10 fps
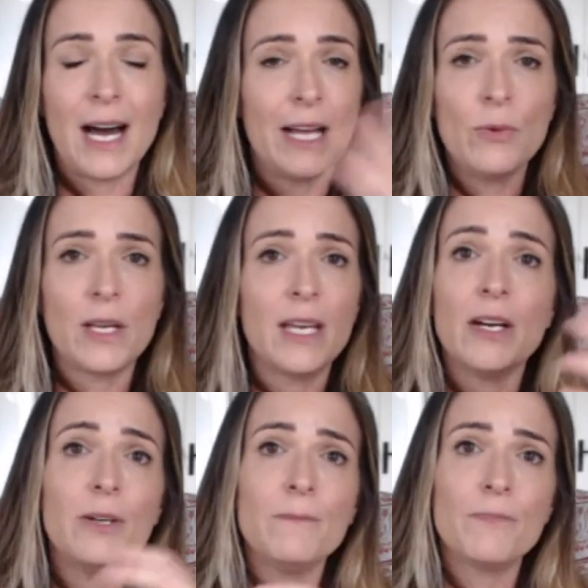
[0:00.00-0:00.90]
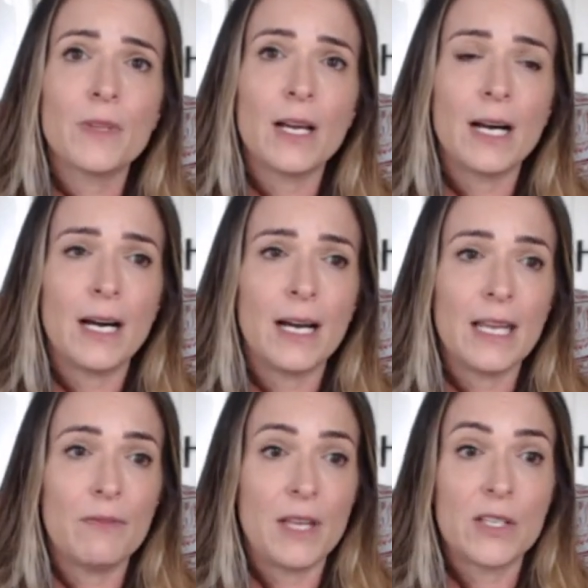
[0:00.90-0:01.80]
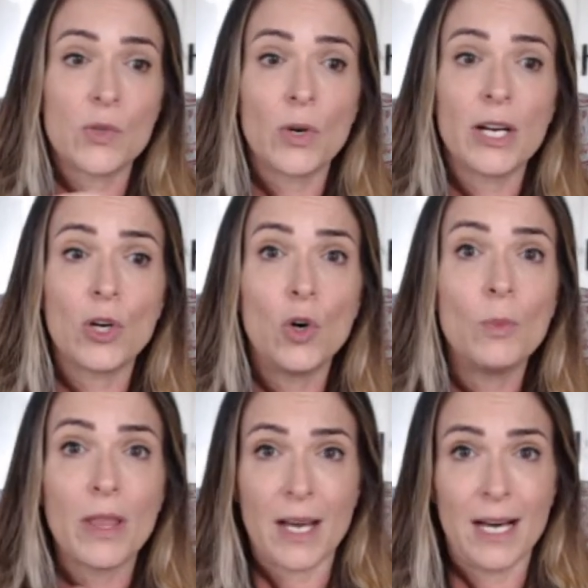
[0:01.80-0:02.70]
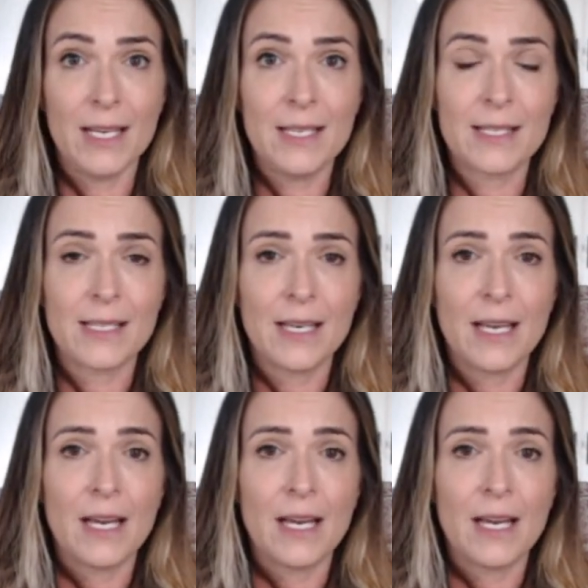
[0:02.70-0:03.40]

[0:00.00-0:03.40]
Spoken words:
I don't care if they swear at home with us.